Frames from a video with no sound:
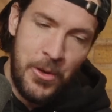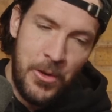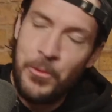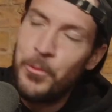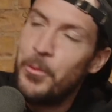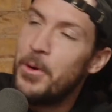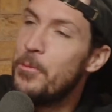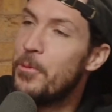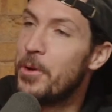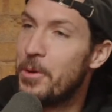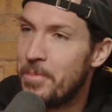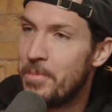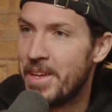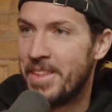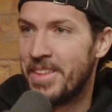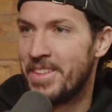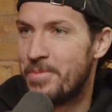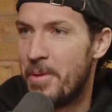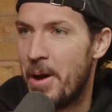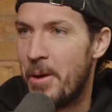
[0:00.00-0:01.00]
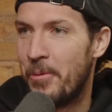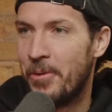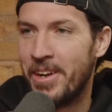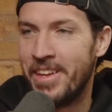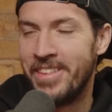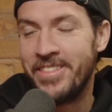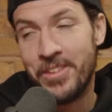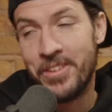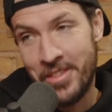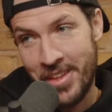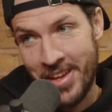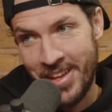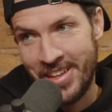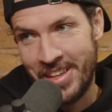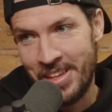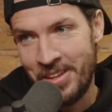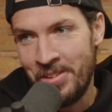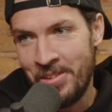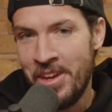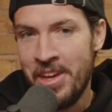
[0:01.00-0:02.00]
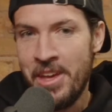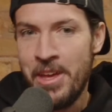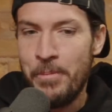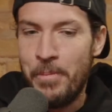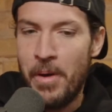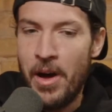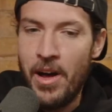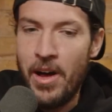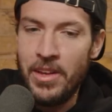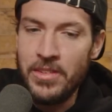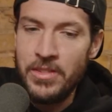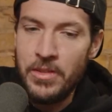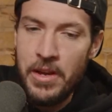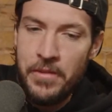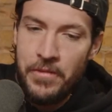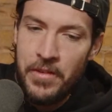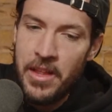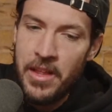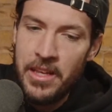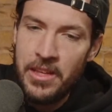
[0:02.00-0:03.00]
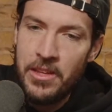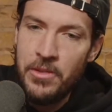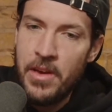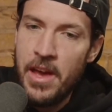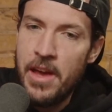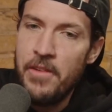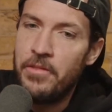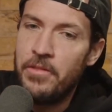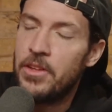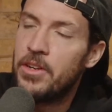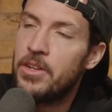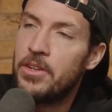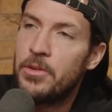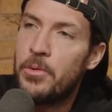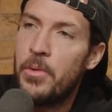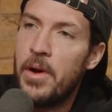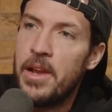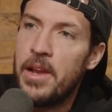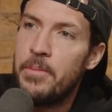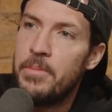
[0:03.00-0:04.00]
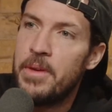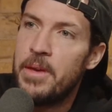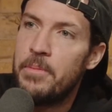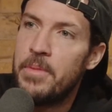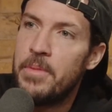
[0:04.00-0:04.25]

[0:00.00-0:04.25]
we wouldn't be in the spot we're in, so thank you. Yeah. But also, I feel like you have learned quite a bit